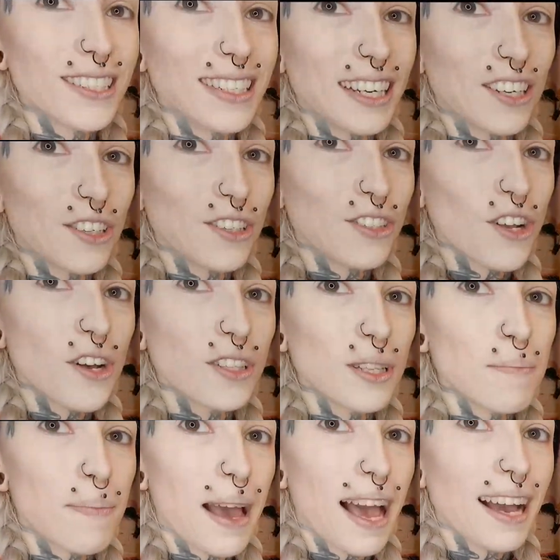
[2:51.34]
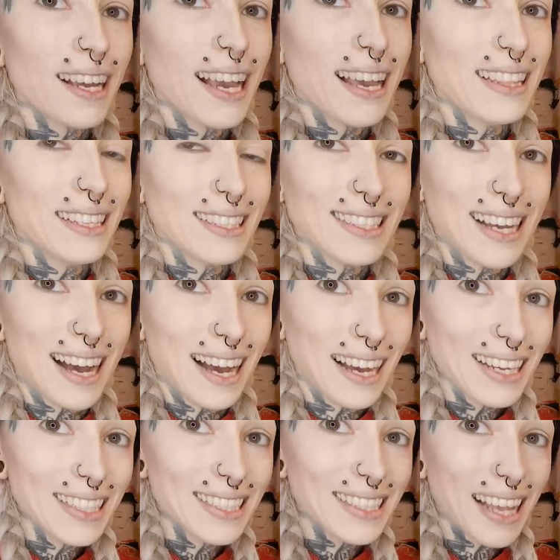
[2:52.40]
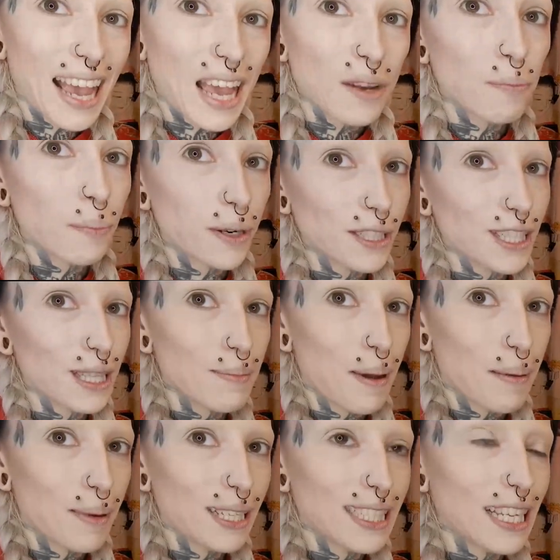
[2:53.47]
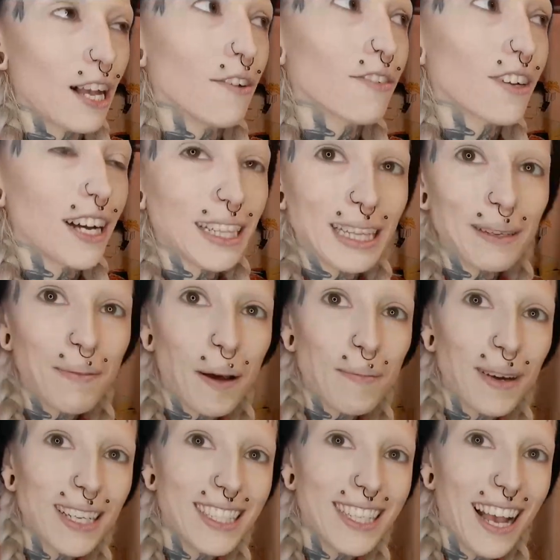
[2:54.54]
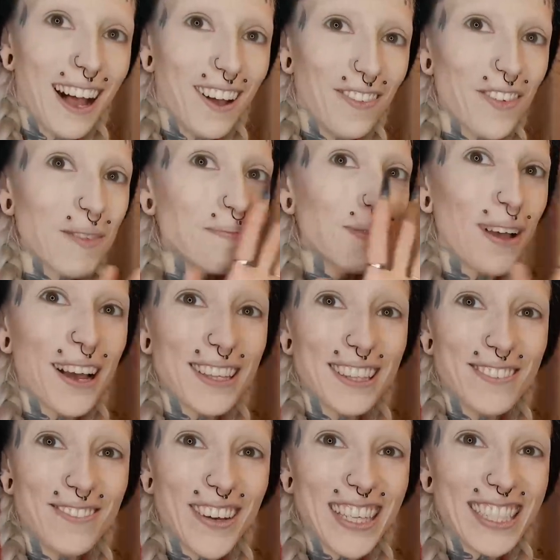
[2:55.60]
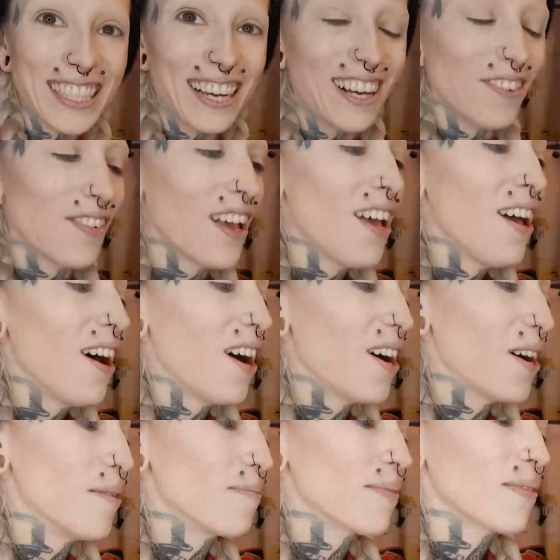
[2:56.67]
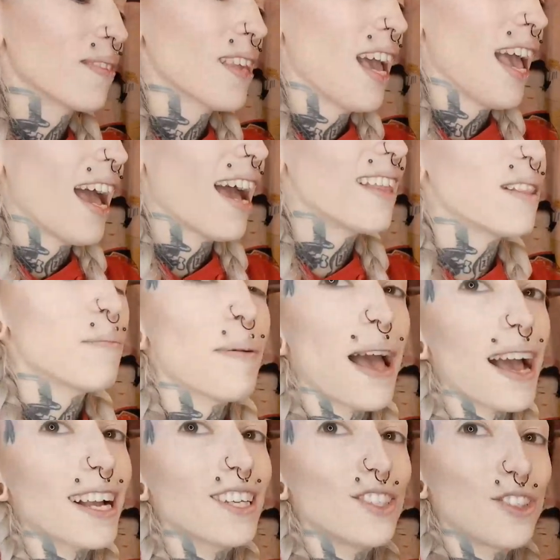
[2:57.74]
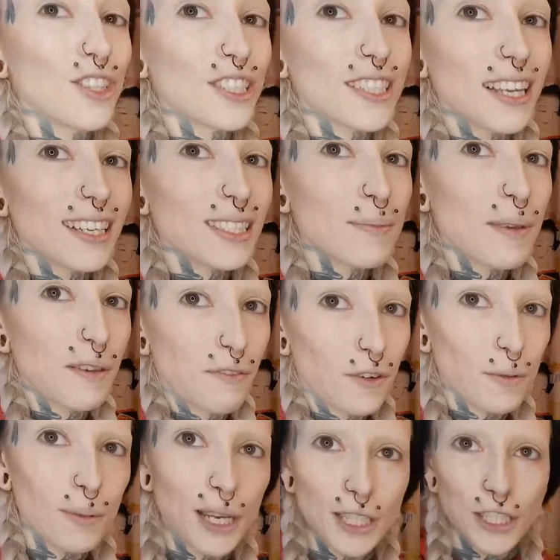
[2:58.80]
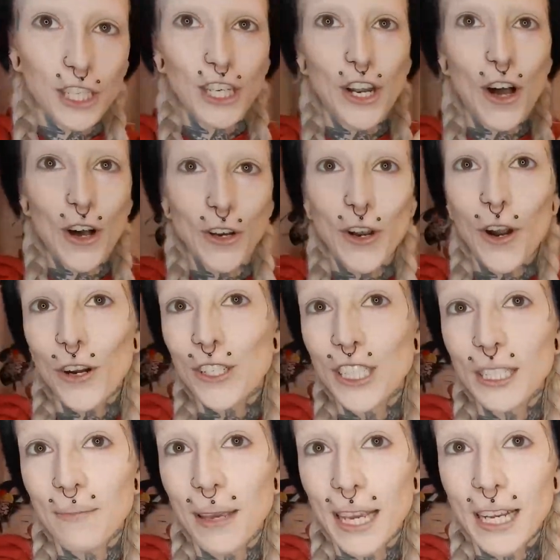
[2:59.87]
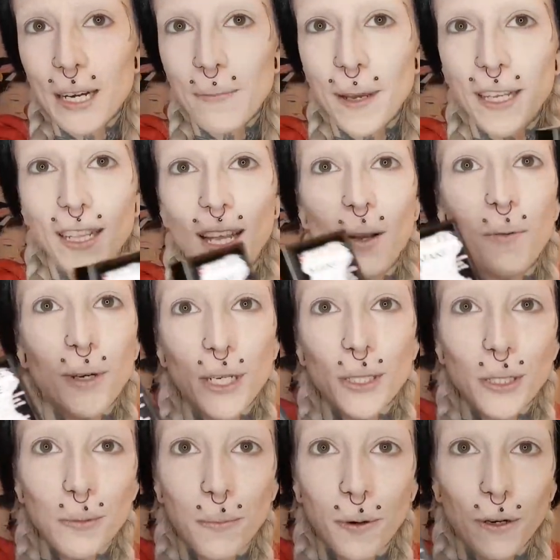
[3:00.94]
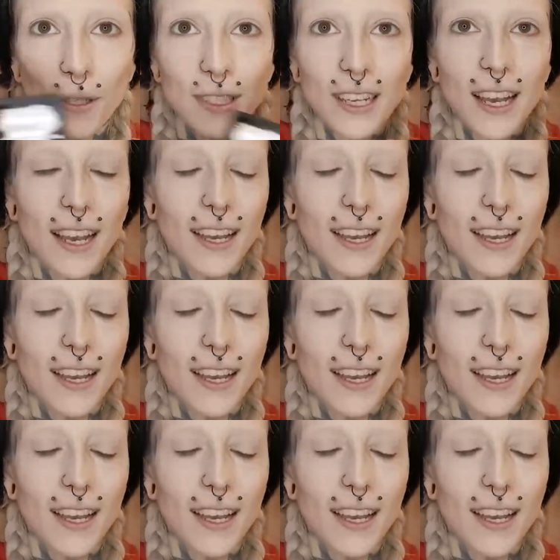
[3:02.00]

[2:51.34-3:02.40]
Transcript: the stickers on the back and the sides and printed them out myself, cut them out myself, applied them myself. Um, and the back is just like some information on Harleen makeup and like what it supports